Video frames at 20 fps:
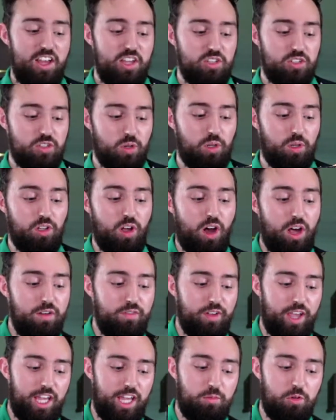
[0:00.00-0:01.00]
So a lot
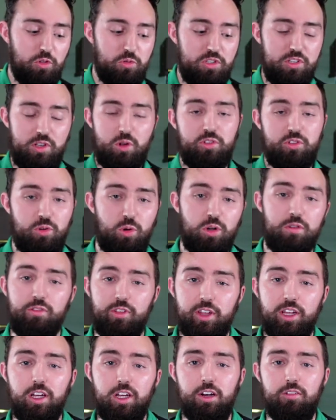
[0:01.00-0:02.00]
of animals we sort of
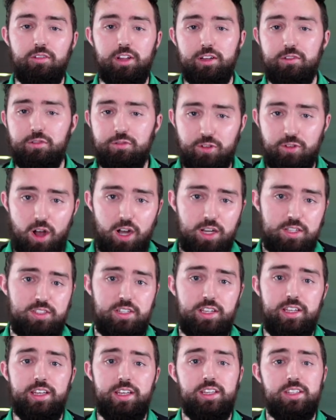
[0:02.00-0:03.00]
think of like
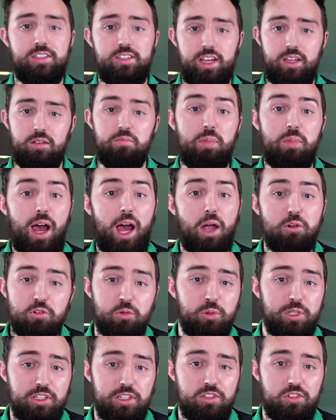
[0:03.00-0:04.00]
foxes and badgers
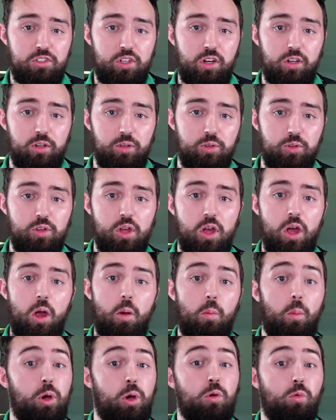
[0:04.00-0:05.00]
will eat these toads,
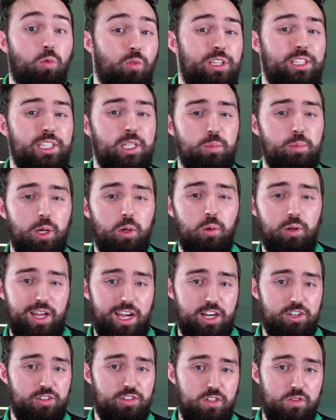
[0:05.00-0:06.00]
but a really big one
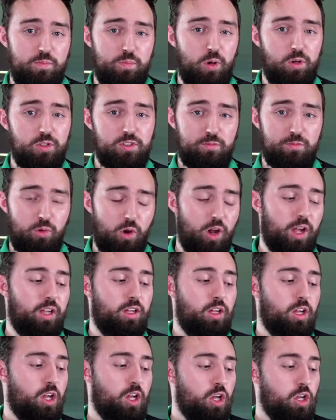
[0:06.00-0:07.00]
actually is birds of prey.
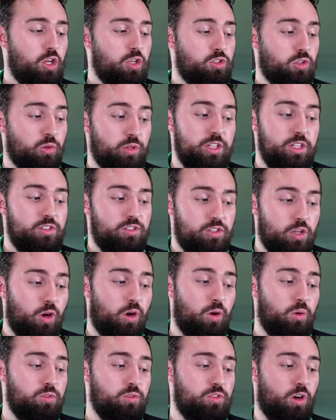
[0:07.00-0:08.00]
So these
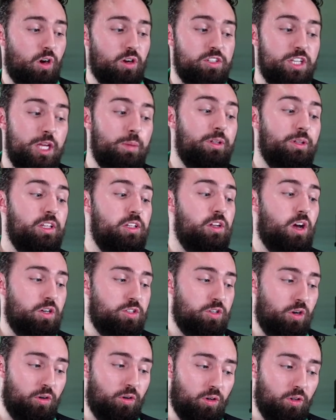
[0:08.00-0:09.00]
toads are typically
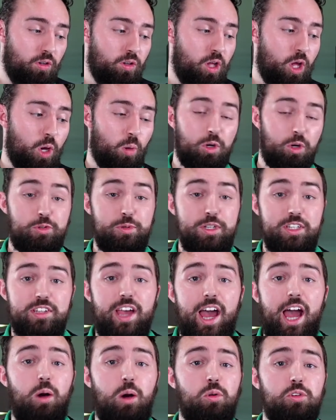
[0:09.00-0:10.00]
nocturnal, which means
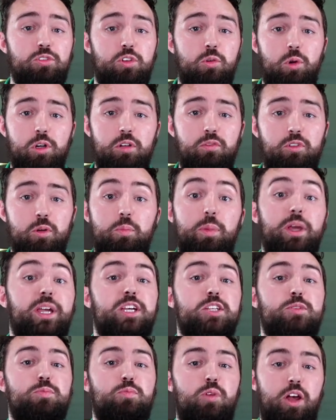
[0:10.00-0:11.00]
owls are one of the
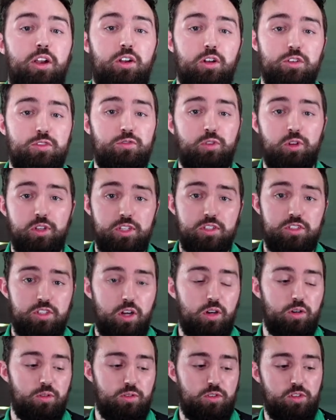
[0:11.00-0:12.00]
biggest predators for these
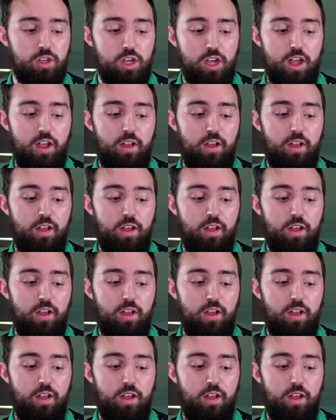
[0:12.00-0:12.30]
toads.